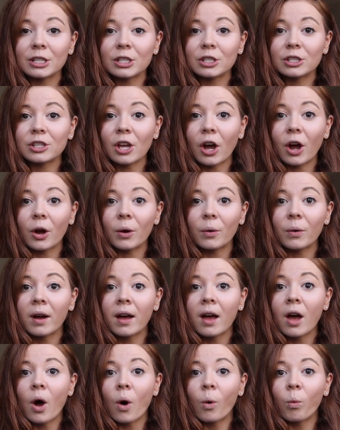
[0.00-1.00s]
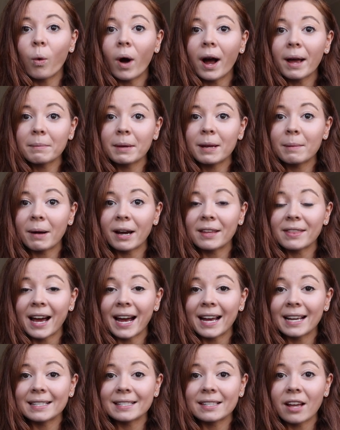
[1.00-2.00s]
So what I mean by
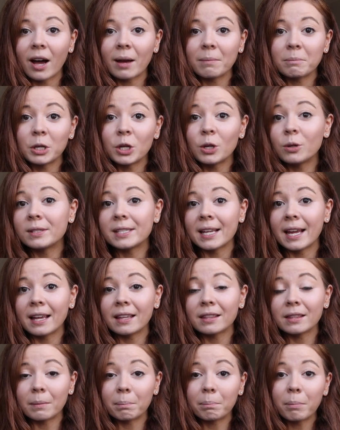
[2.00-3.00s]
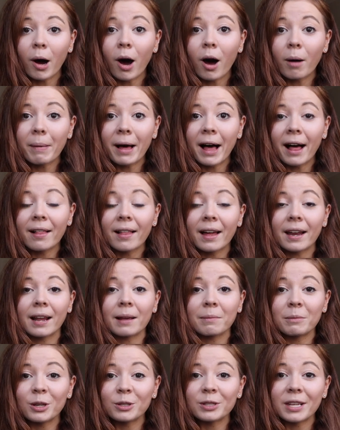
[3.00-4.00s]
that is that I'm using the barbell and
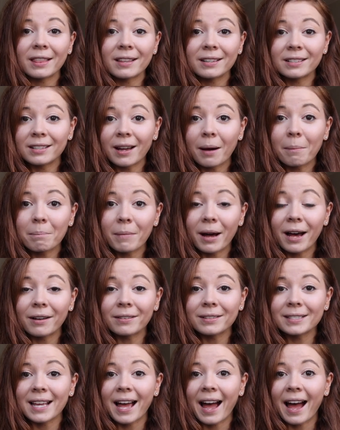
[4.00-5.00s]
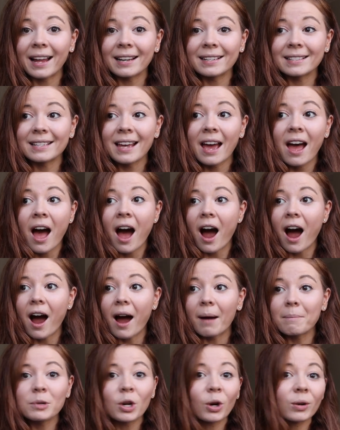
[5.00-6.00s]
I'm using the dumbbells, and
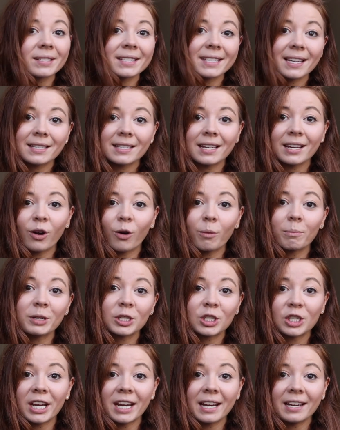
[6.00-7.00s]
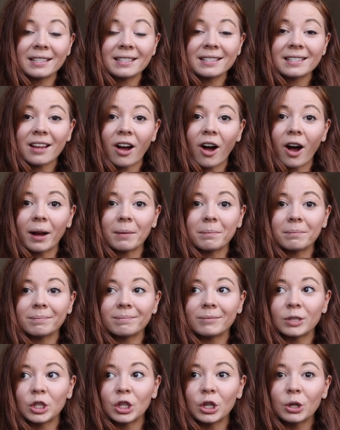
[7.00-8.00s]
I'm not sitting on machines,
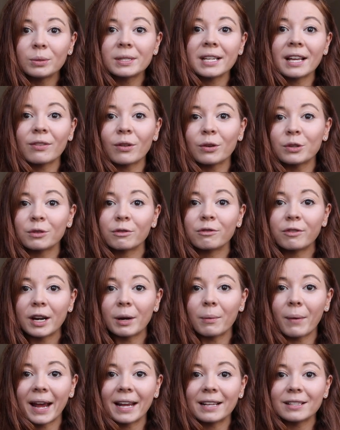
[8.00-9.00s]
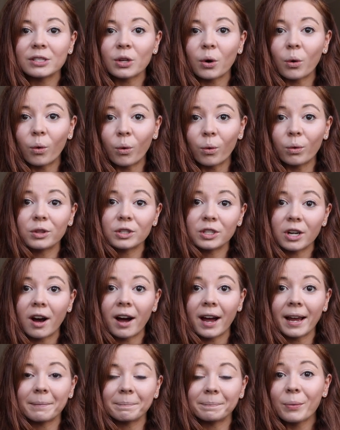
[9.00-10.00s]
I'm using those free weights all the
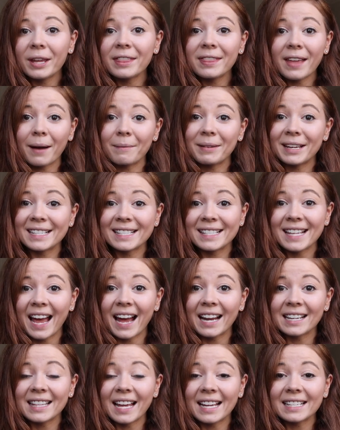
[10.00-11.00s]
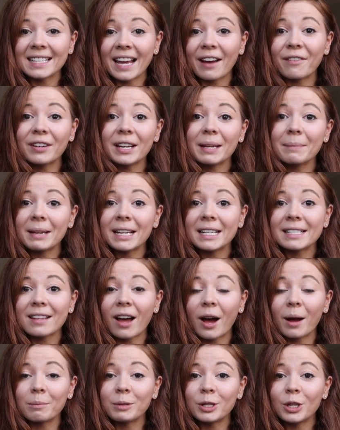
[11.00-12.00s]
time. With that being said, that definitely means
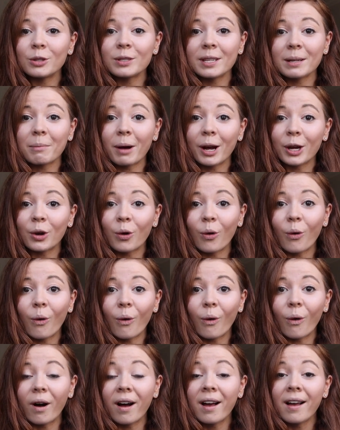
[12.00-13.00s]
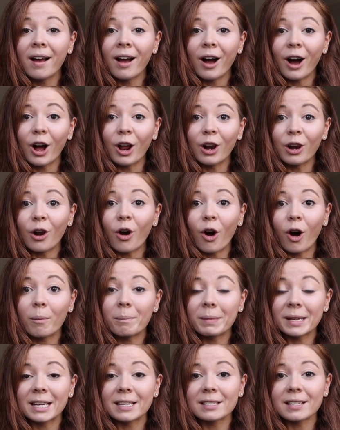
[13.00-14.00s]
that I'm using my core a lot
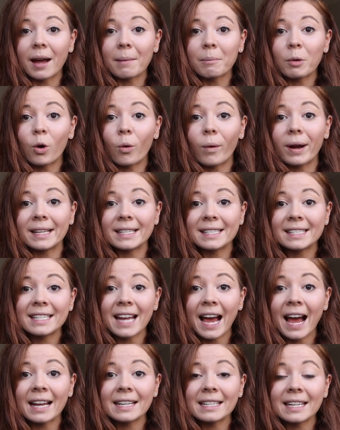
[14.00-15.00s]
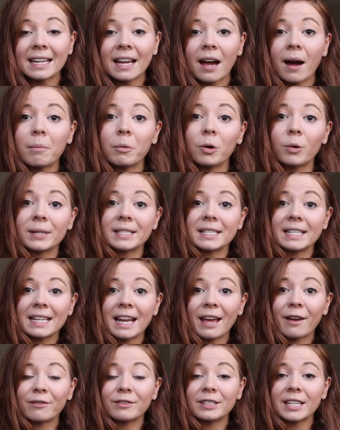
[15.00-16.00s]
because I'm always standing, I'm always
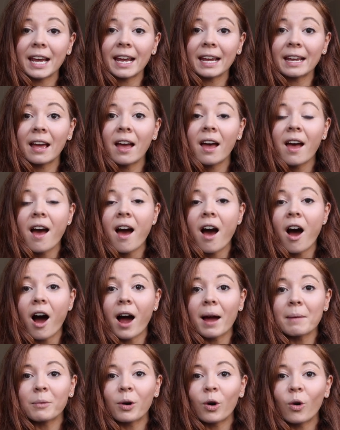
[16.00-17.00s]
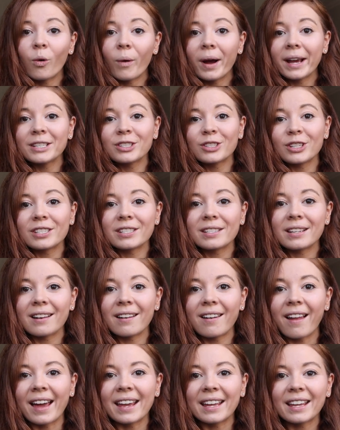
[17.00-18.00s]
lifting, I'm always just
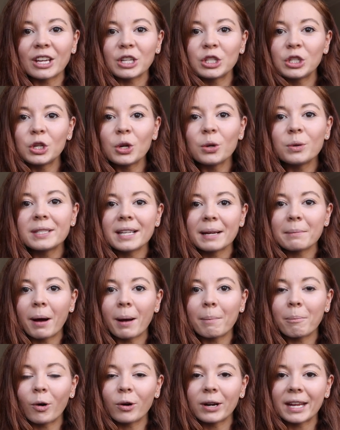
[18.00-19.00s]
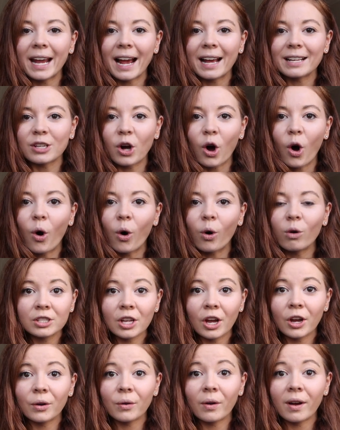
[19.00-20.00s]
like using my body as a whole.
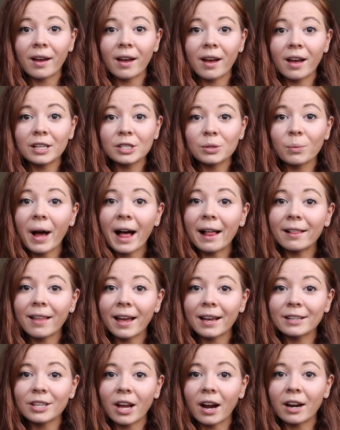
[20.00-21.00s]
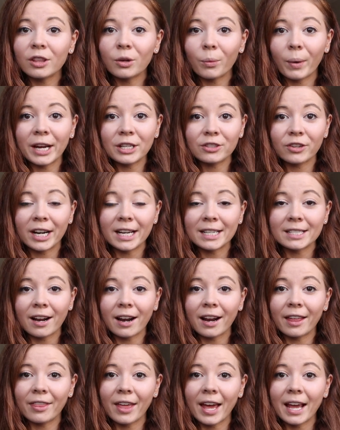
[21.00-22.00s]
So as well as kind of the weight training
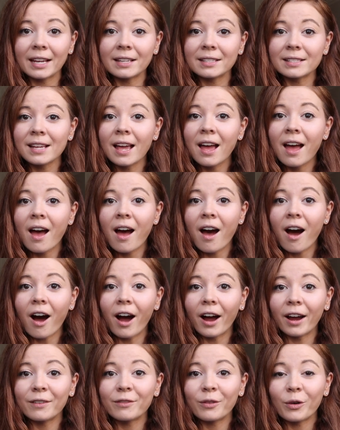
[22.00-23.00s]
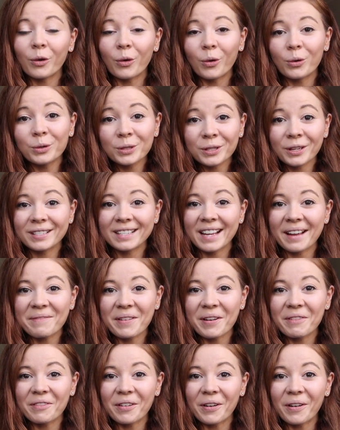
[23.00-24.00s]
side of things, I've also said
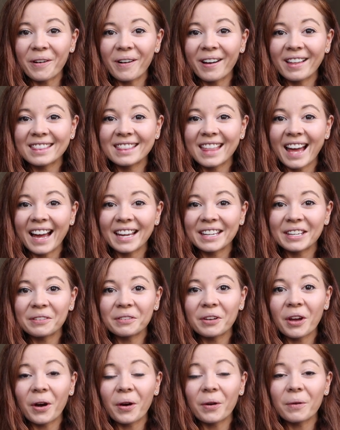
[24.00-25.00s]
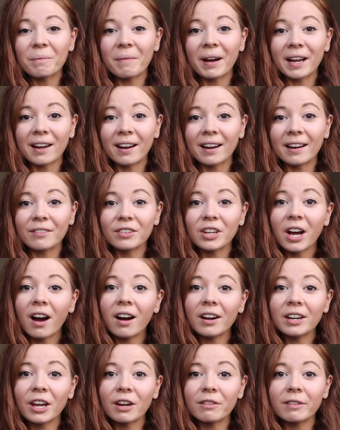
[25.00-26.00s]
before that, you know, my kind of
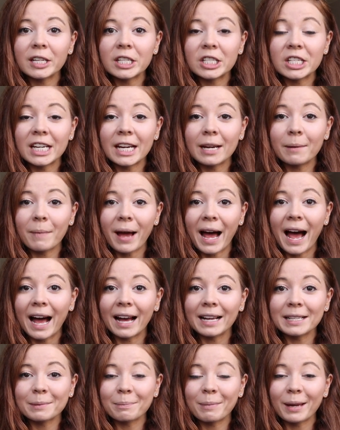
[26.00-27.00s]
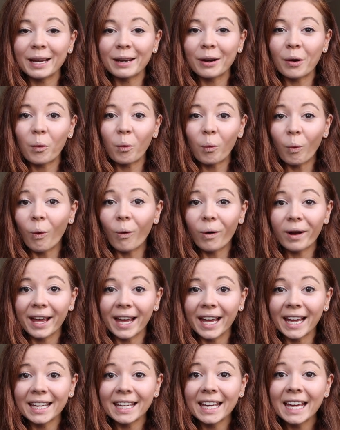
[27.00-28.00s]
cardio regime has been
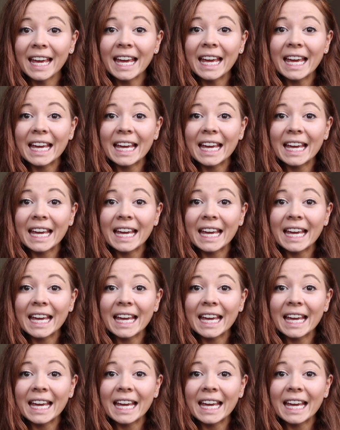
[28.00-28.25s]
walking.